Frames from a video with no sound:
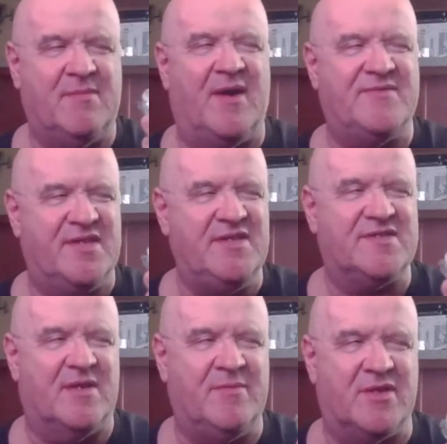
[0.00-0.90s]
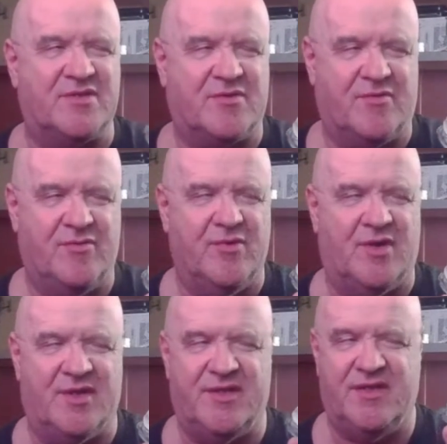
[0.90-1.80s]
I've seen some that screw
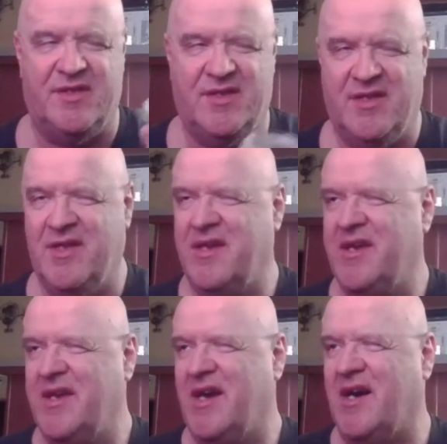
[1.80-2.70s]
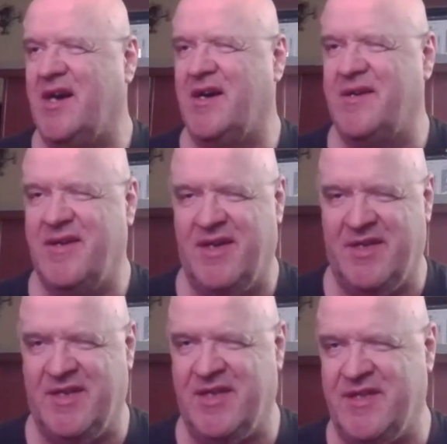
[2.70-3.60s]
on.
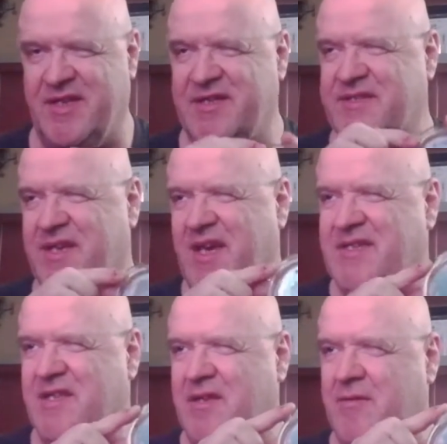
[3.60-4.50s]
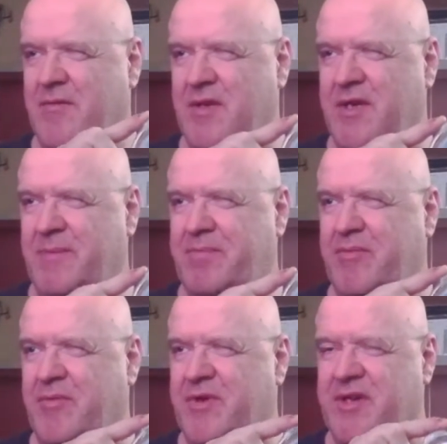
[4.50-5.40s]
And then this has a little lip
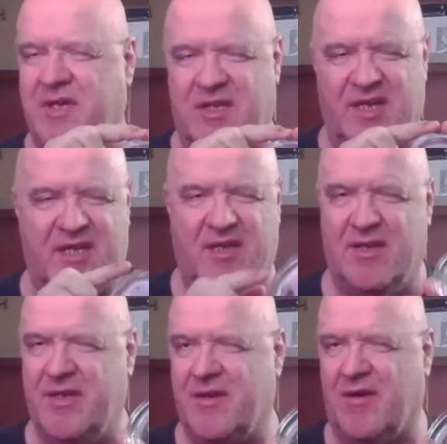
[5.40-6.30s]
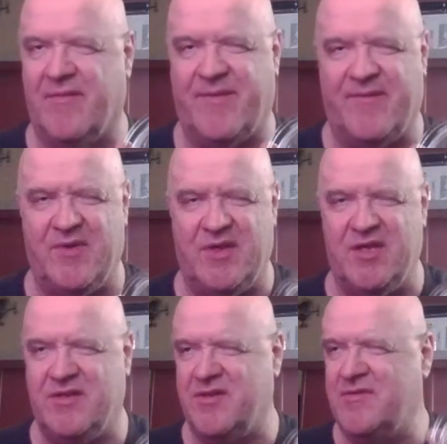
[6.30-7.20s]
where you can take the lid off if you
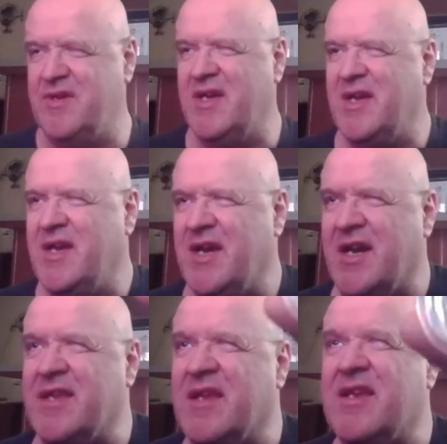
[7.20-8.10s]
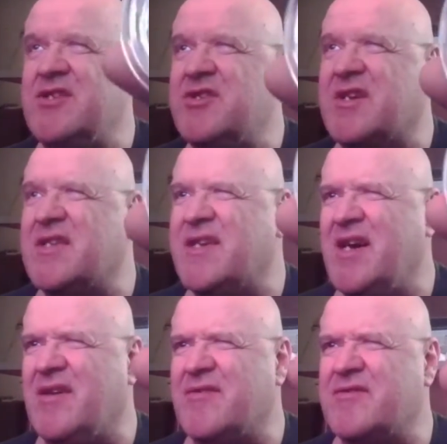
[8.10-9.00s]
need to. And then as you can
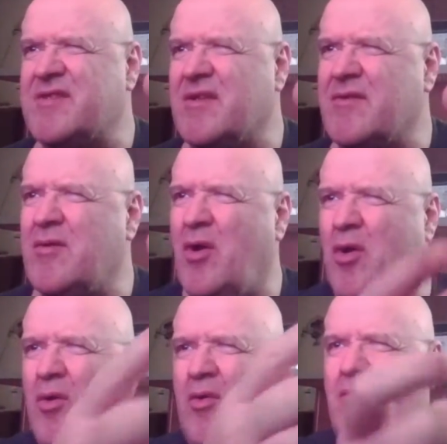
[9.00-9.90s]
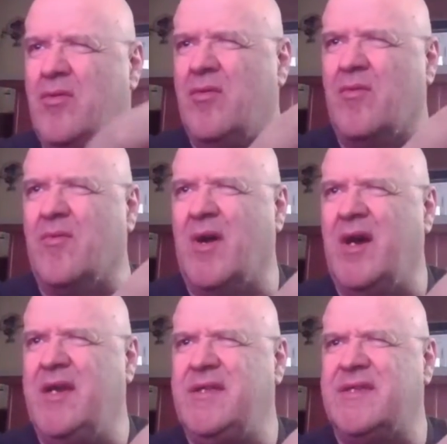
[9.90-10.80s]
tell, there's a little hole
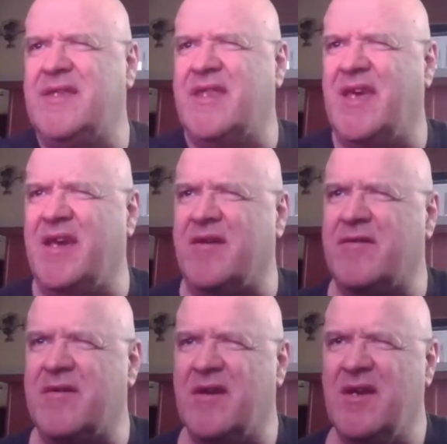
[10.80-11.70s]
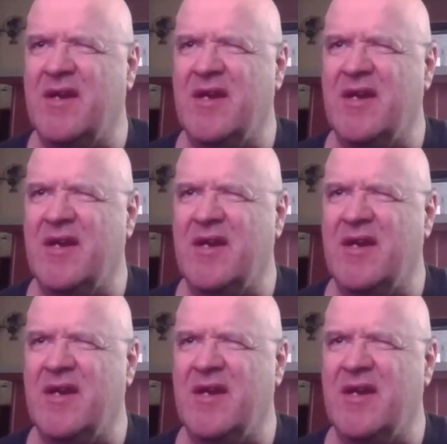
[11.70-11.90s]
right there.